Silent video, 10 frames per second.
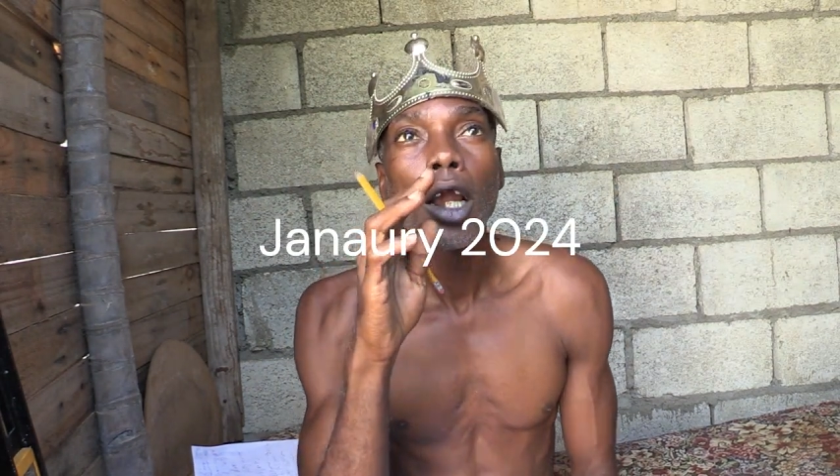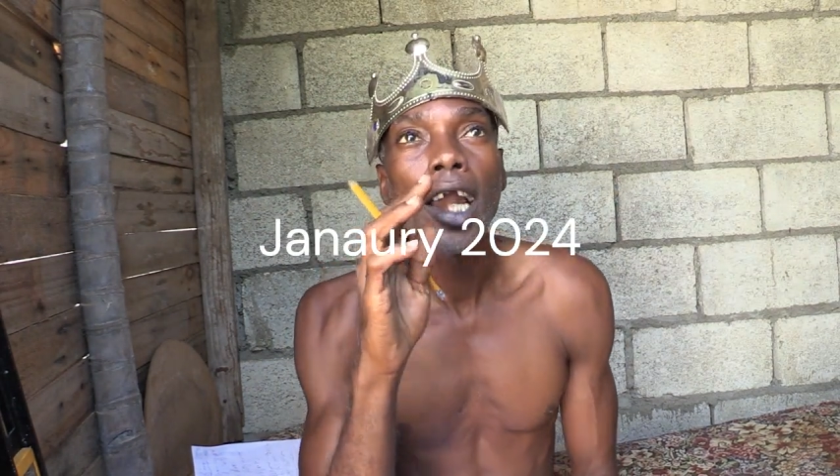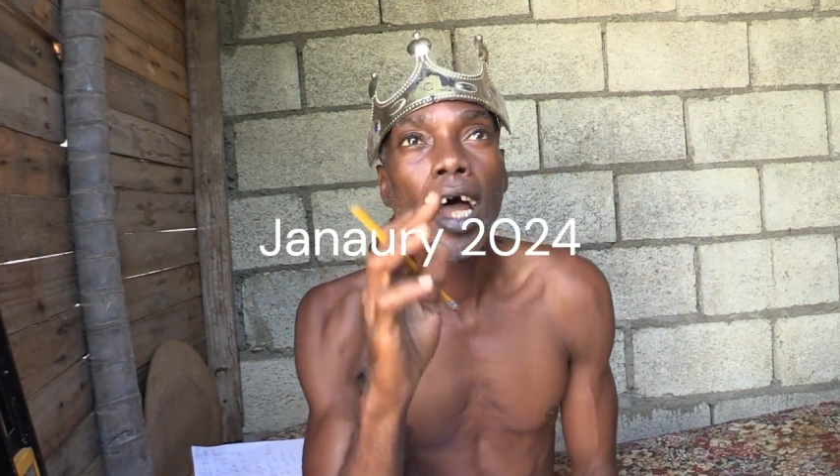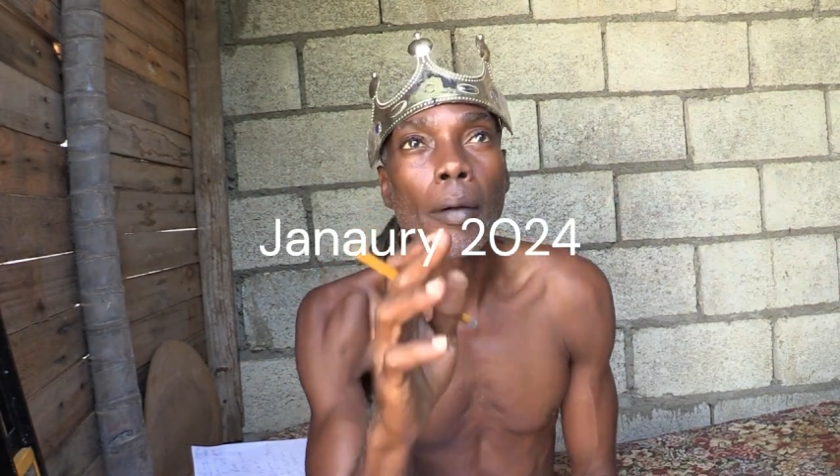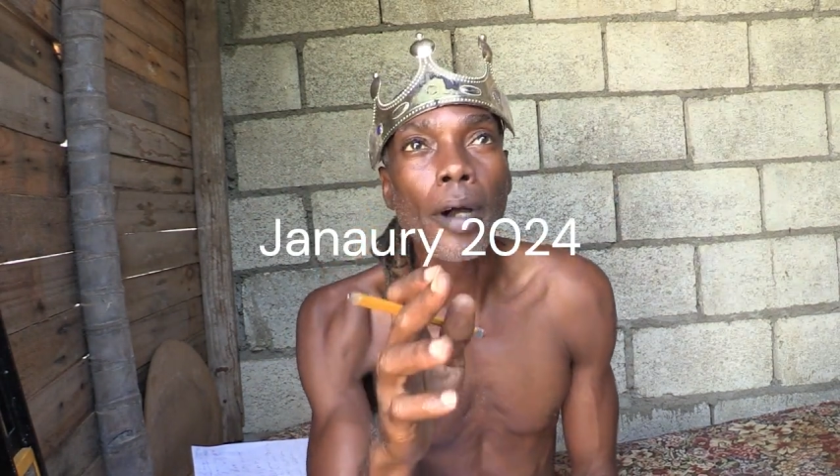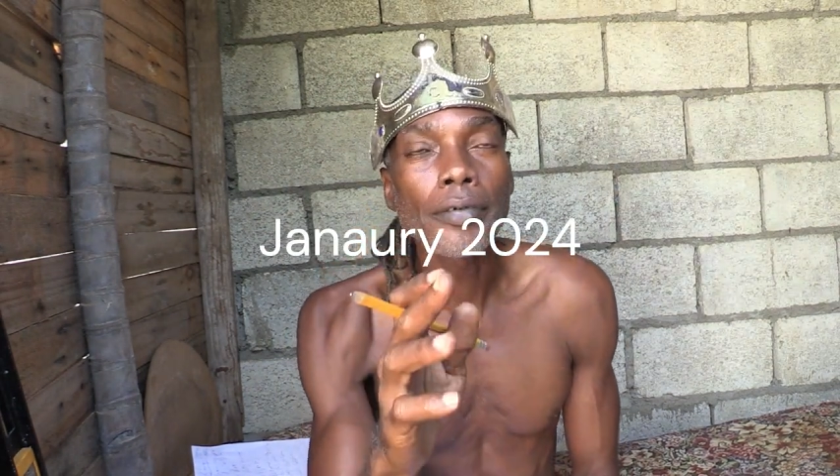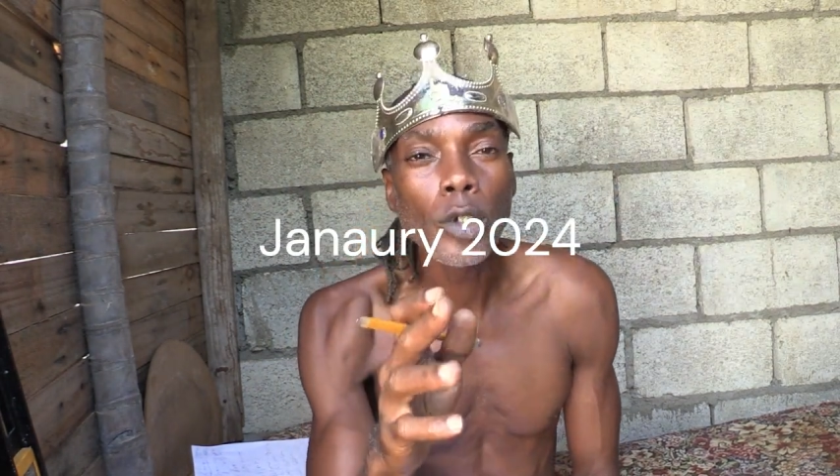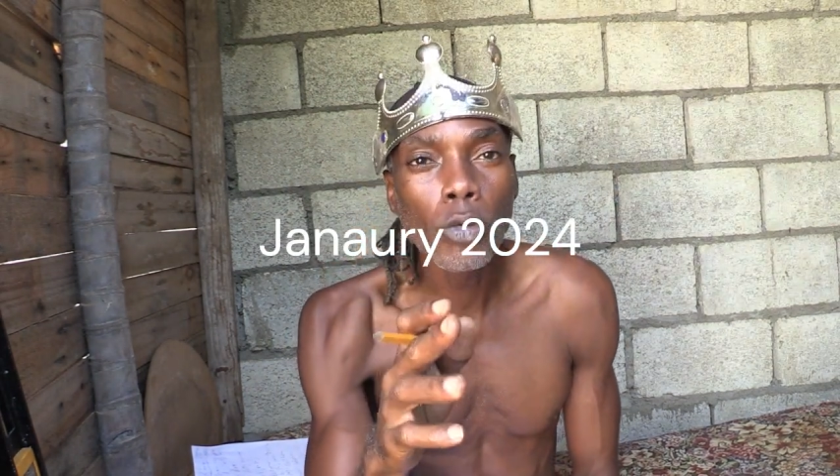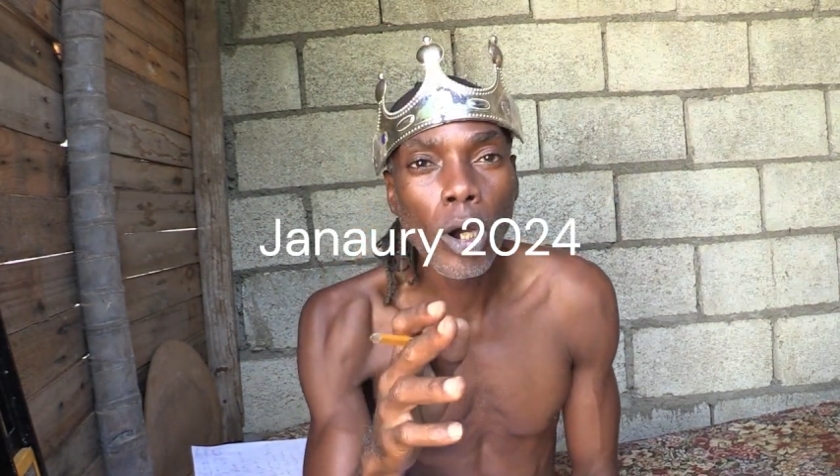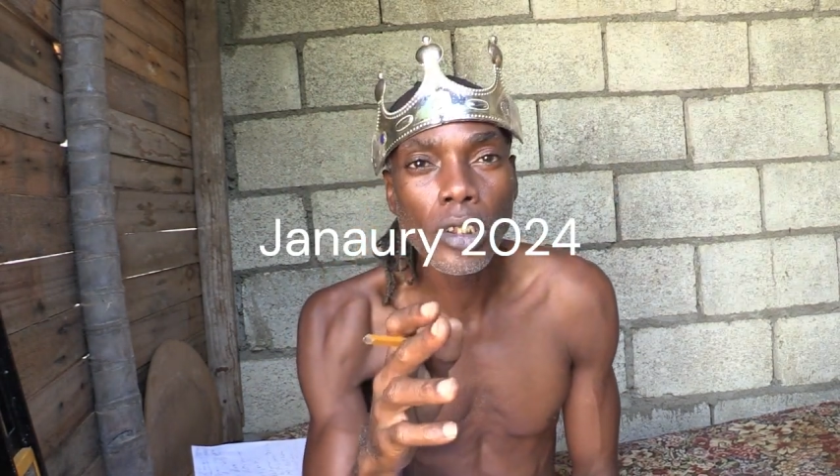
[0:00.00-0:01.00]
A
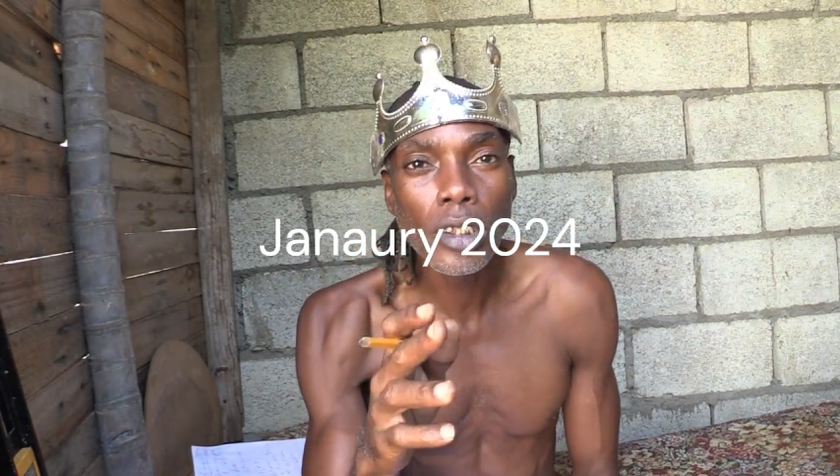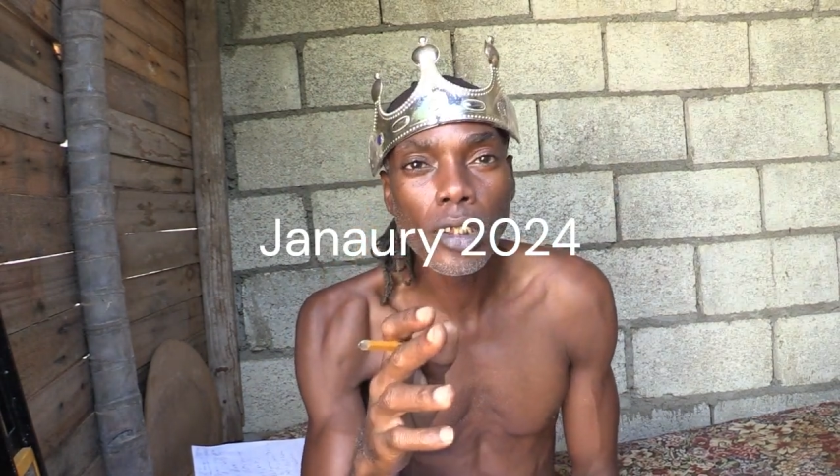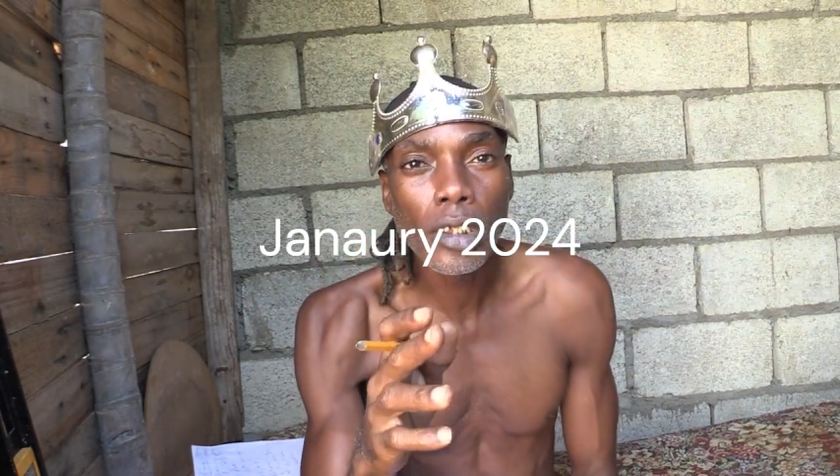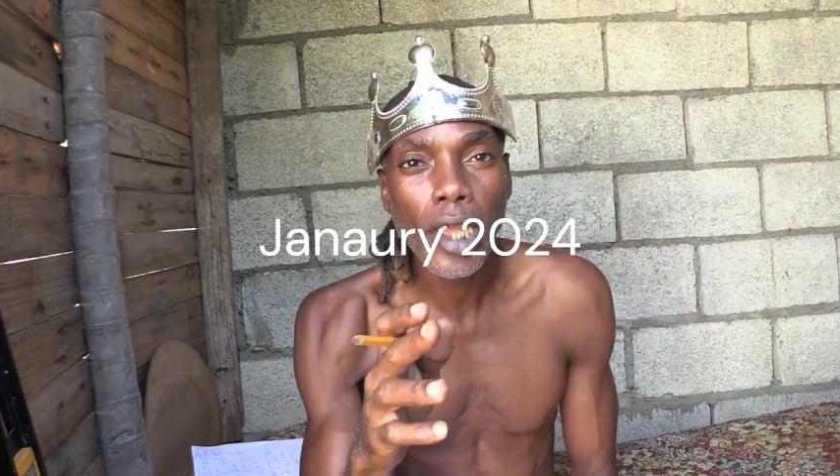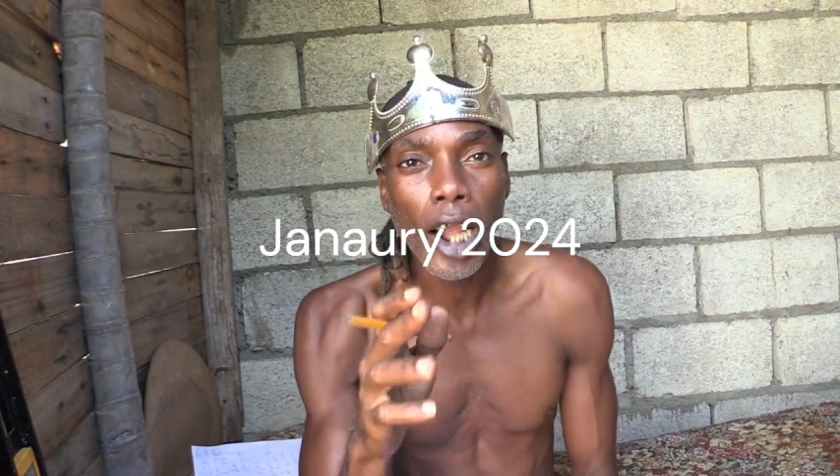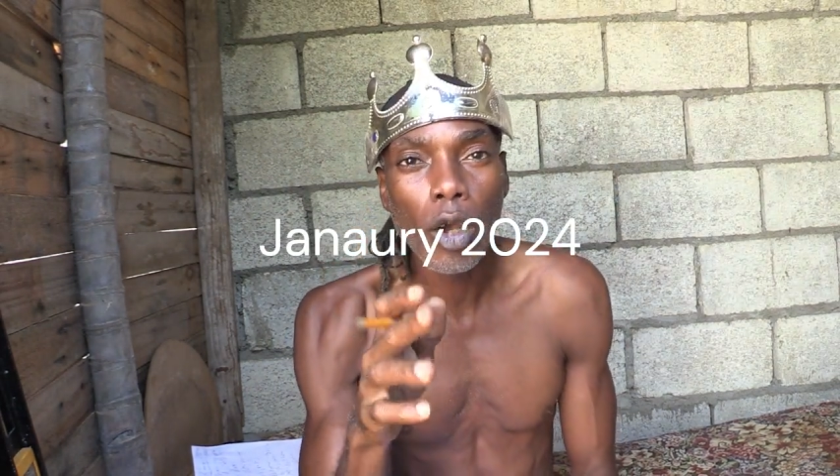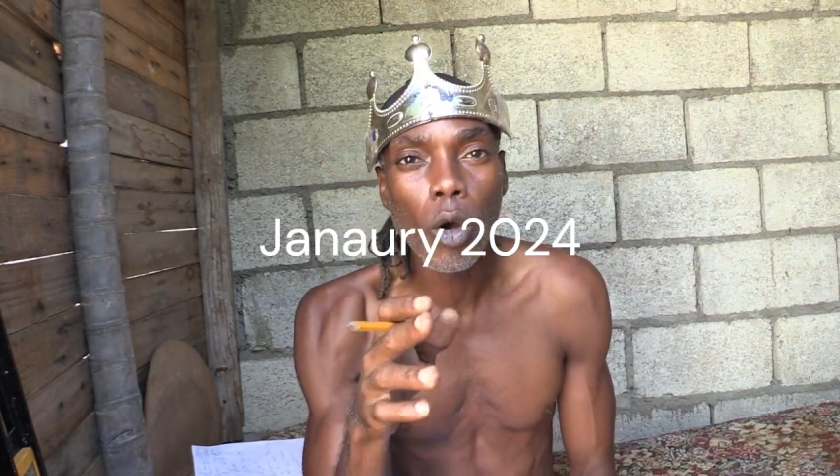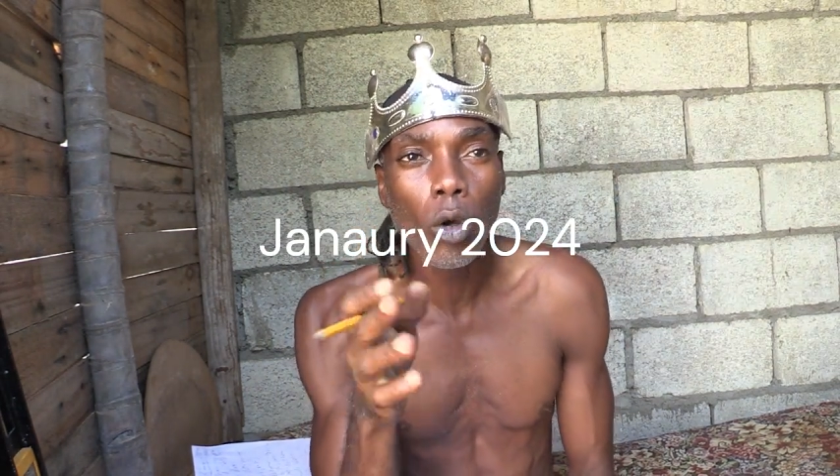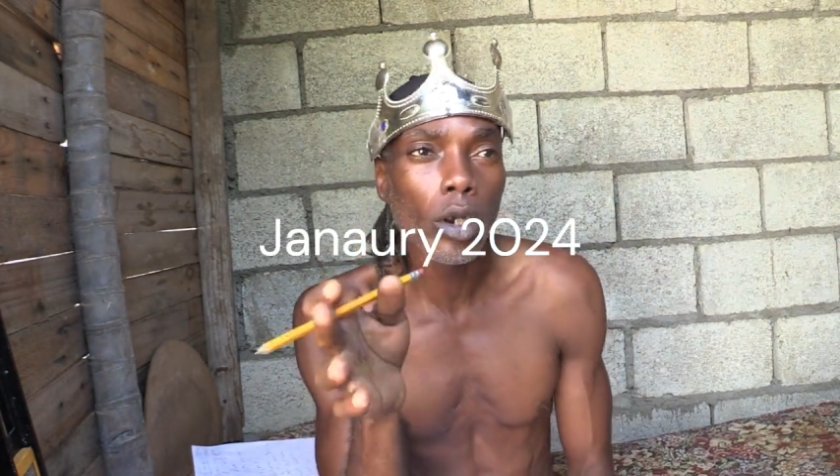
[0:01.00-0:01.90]
few months ago,